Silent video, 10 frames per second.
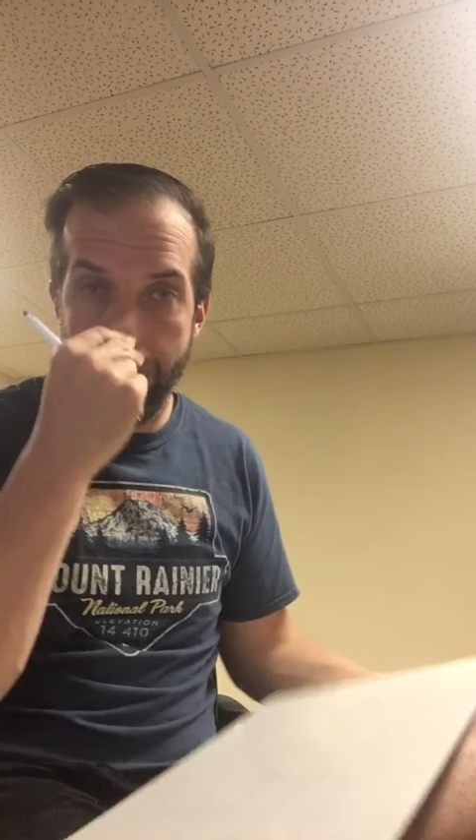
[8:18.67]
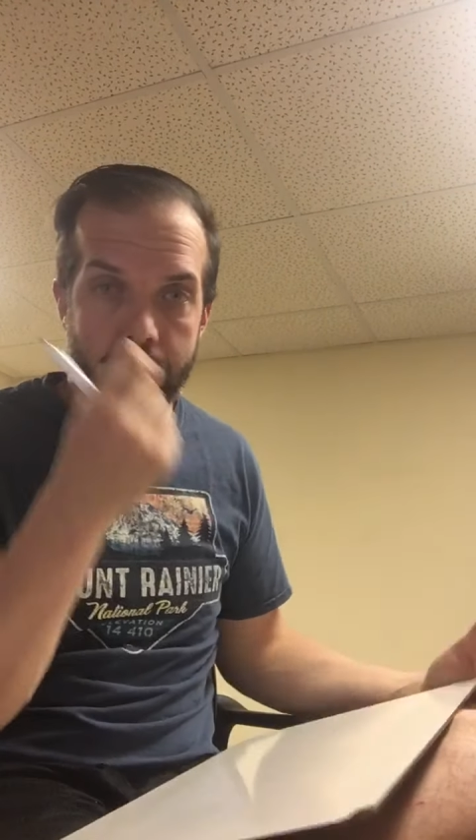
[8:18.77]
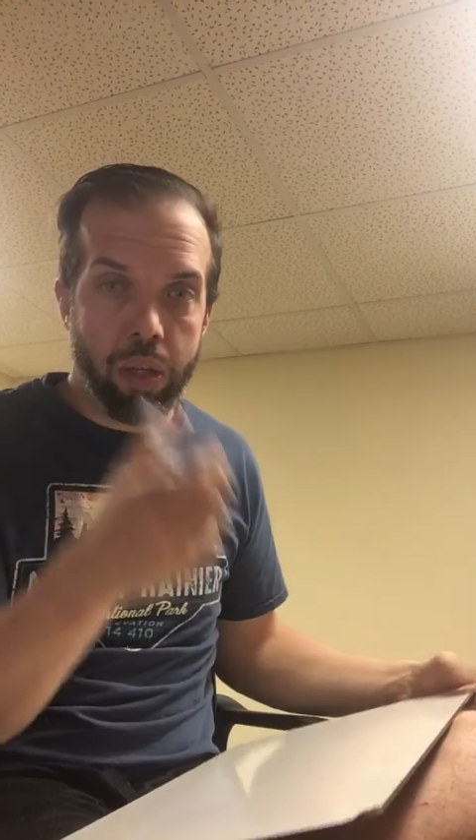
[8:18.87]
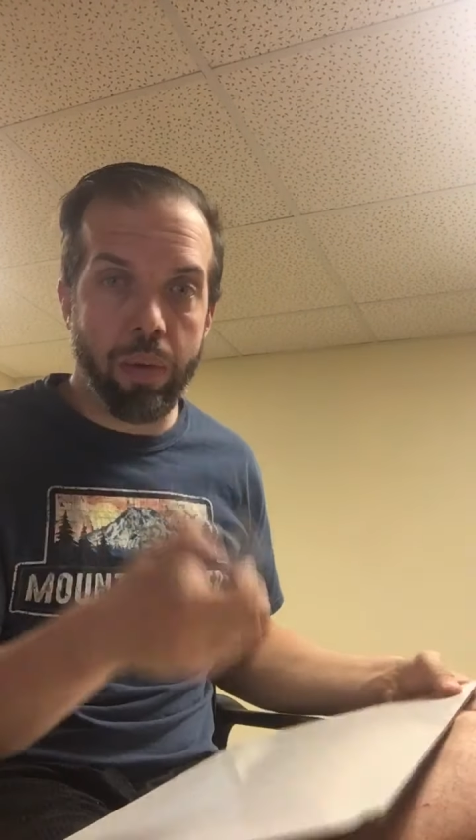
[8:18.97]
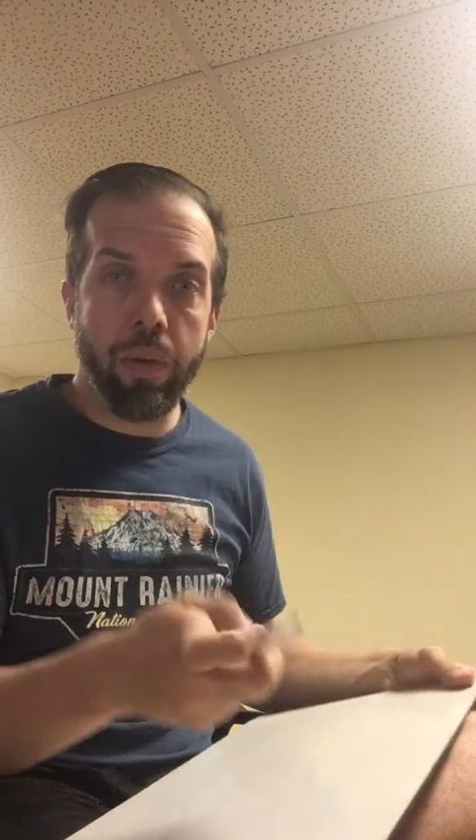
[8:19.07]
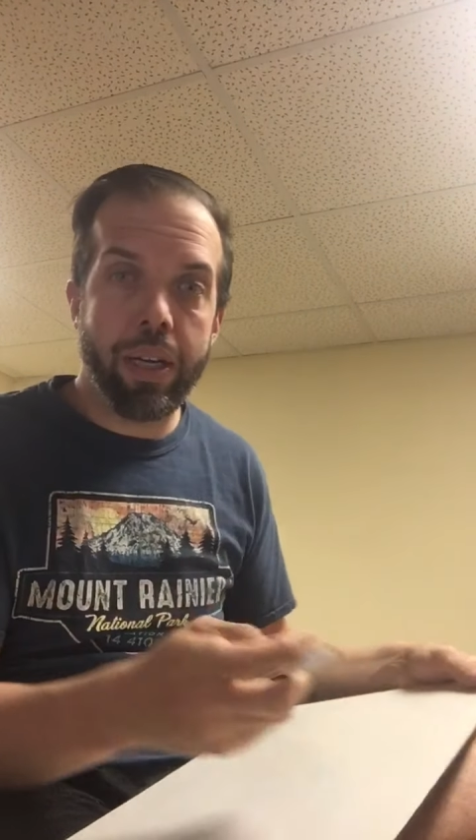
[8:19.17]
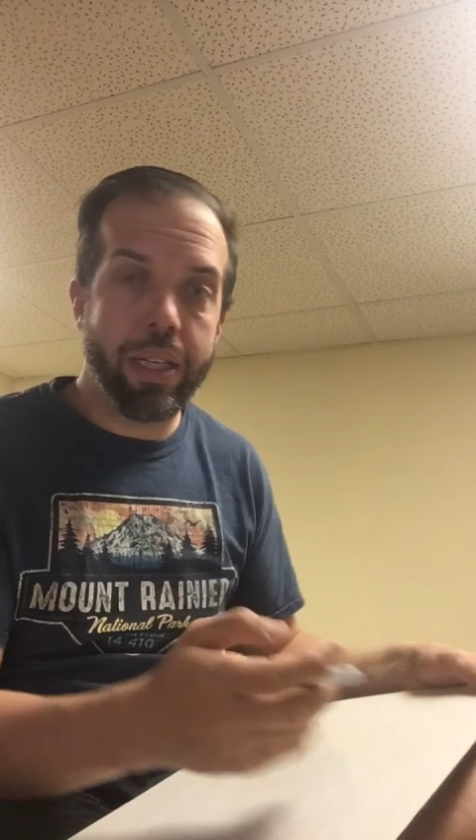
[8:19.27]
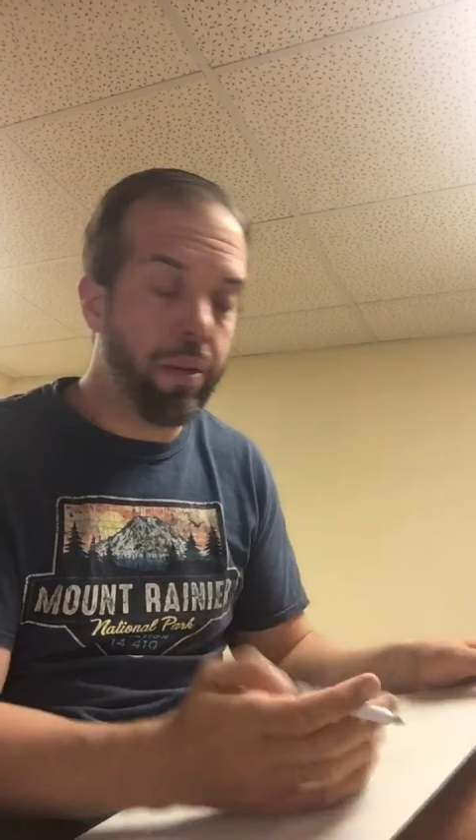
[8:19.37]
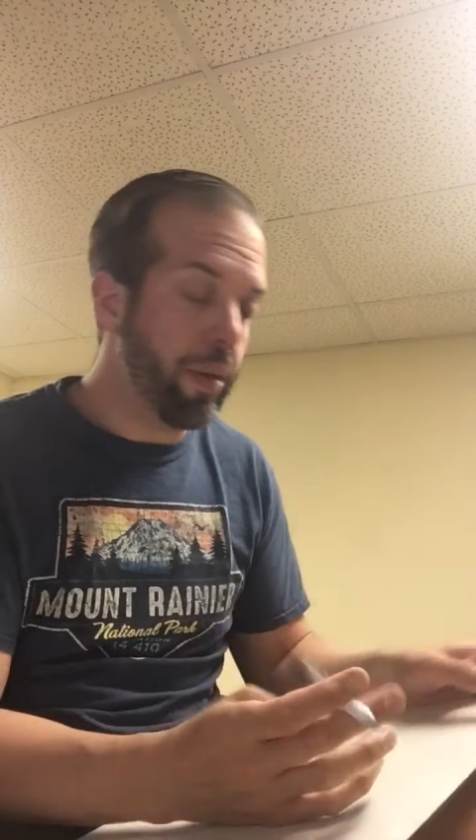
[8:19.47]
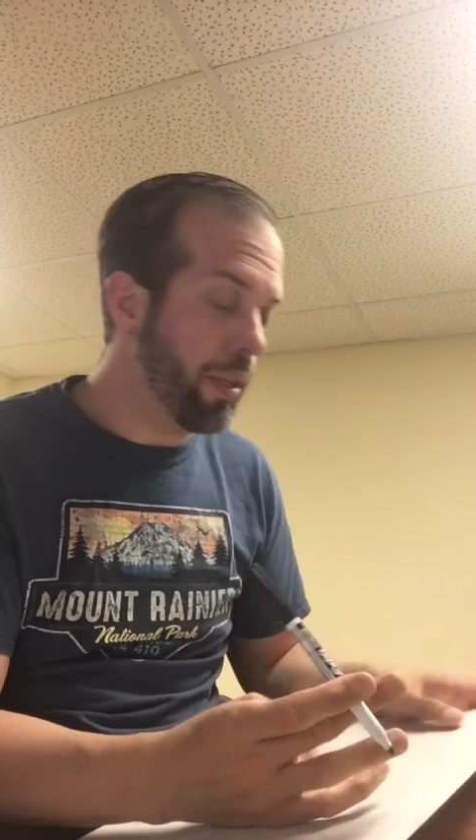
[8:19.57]
So I'm going to write
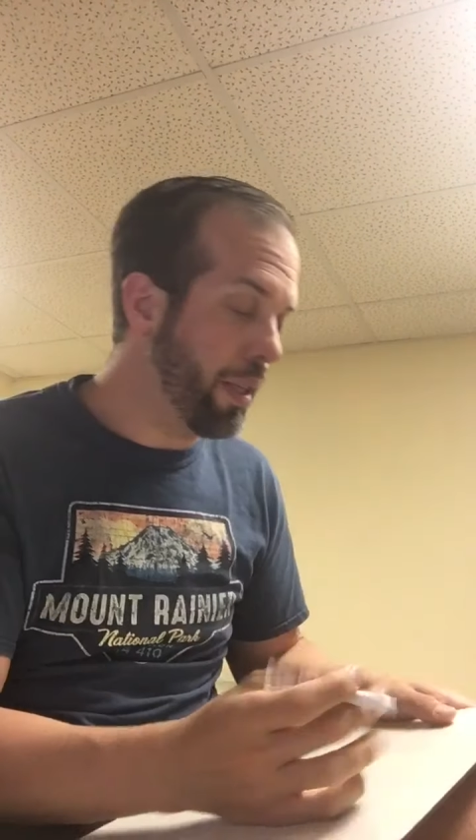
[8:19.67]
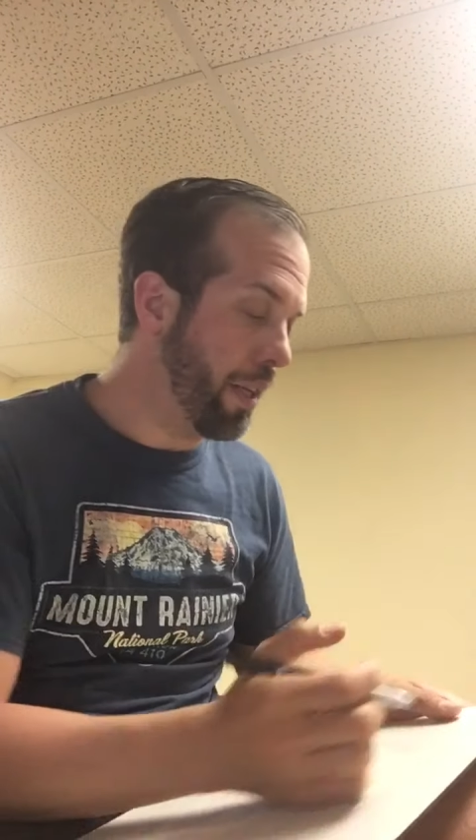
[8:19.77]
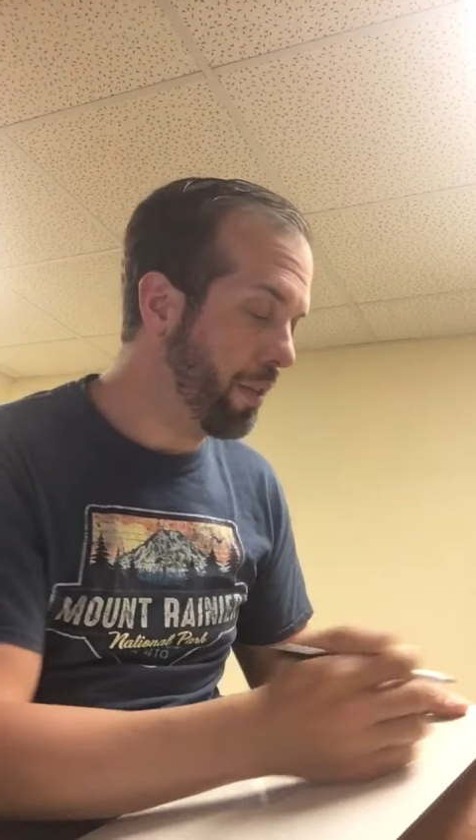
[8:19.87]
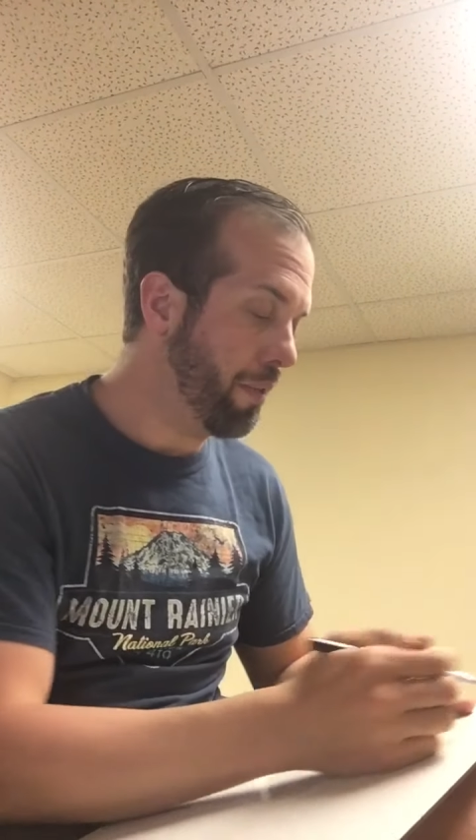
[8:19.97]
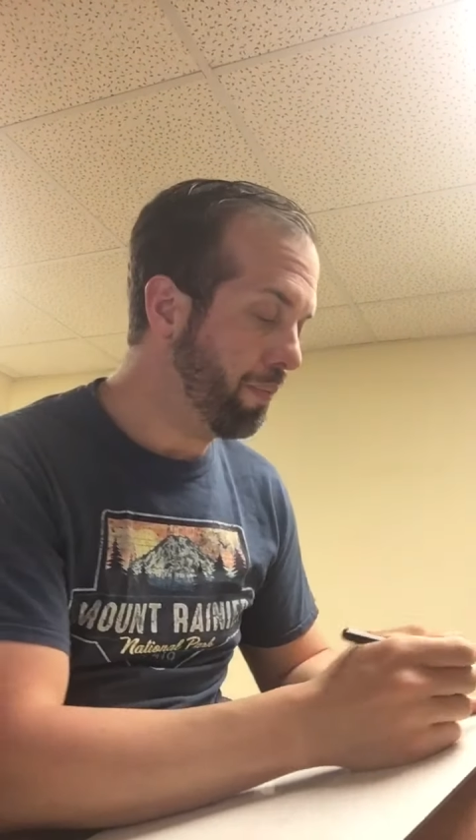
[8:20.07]
down what it says.